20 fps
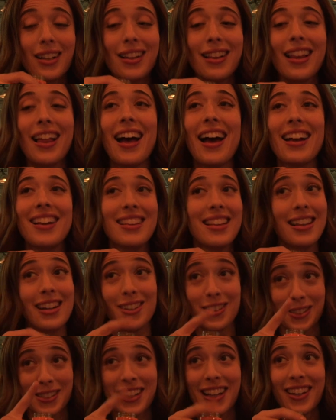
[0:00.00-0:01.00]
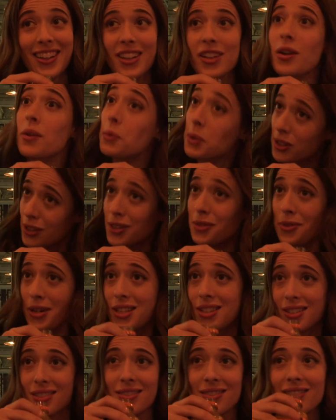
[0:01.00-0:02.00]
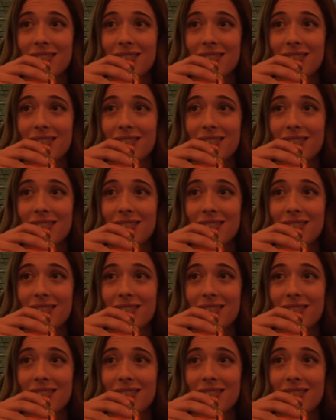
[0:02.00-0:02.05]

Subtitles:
lot they don't tell you. With good reason.